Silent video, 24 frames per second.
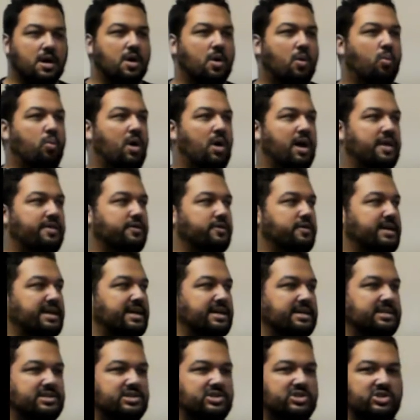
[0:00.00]
whether
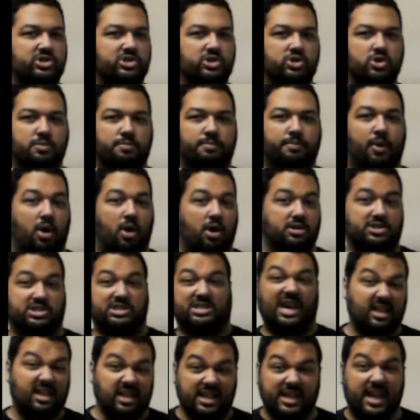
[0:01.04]
it's your boss
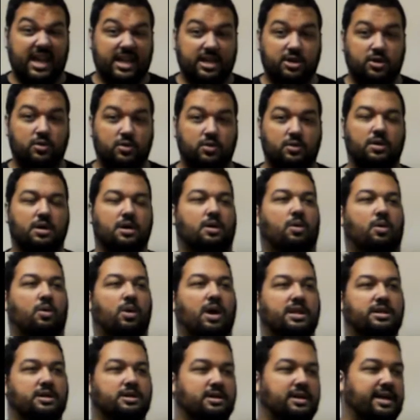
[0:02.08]
yelling at you,
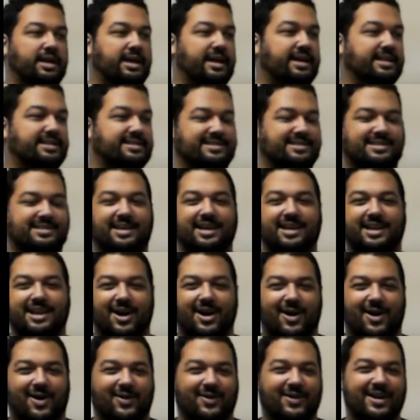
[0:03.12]
whether it's
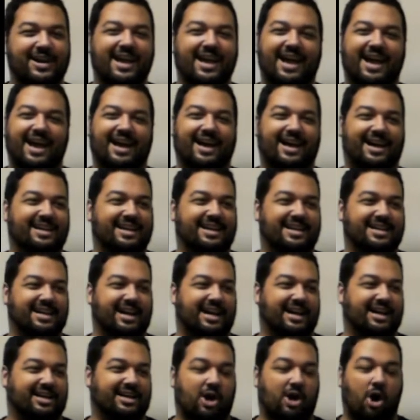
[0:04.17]
a
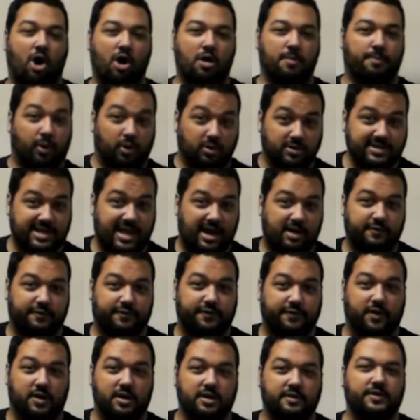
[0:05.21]
car pulls out in
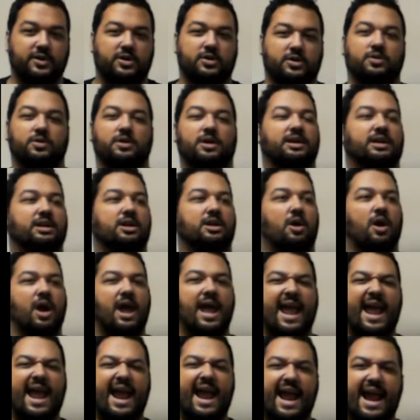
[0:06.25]
front of you,
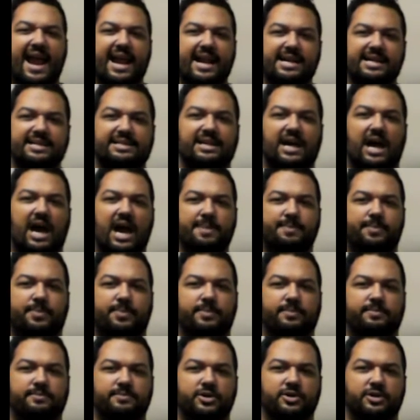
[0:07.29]
any type
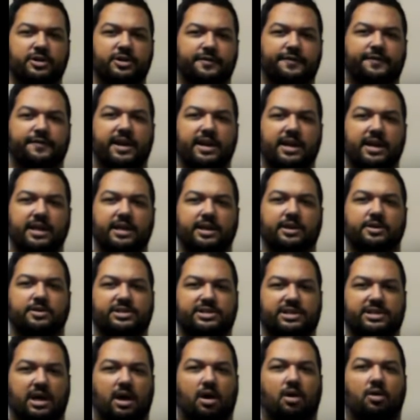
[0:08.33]
you're defending
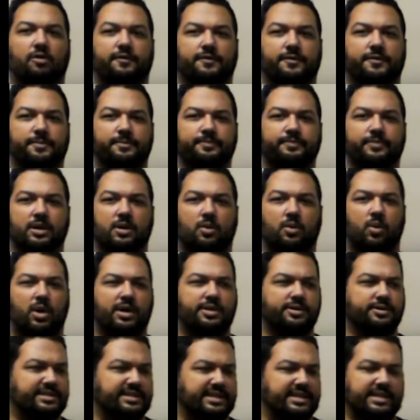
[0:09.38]
yourself,
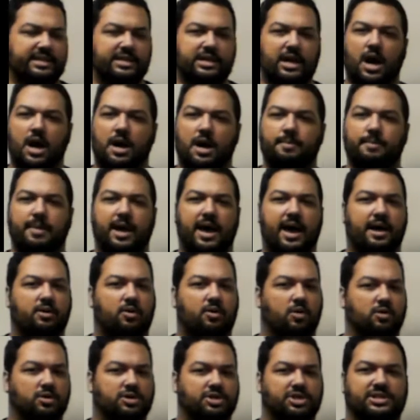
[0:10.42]
whether it's in combat
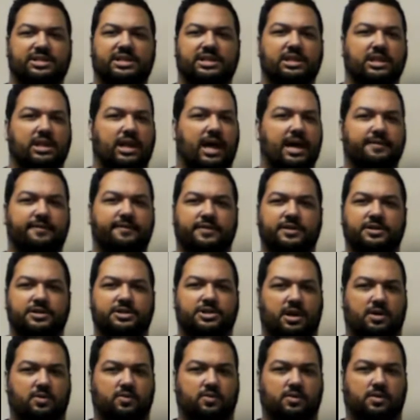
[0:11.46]
or just in life in
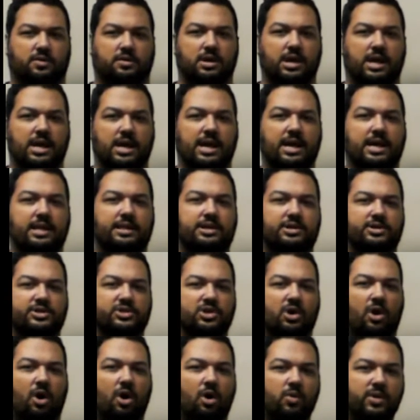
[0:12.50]
general. There's
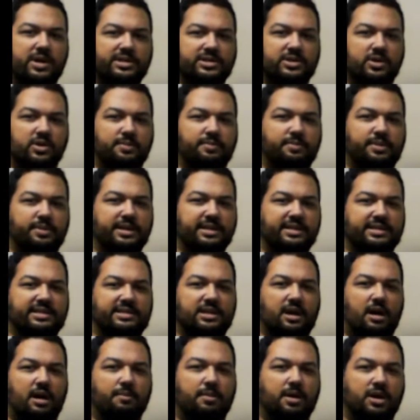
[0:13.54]
always going to be
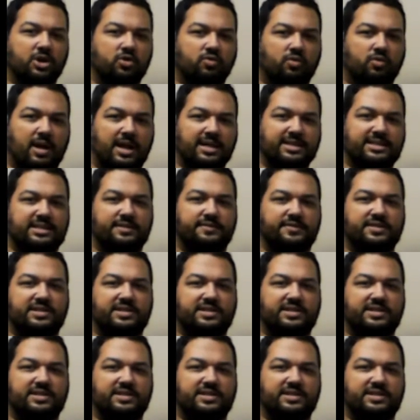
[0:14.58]
some aggressive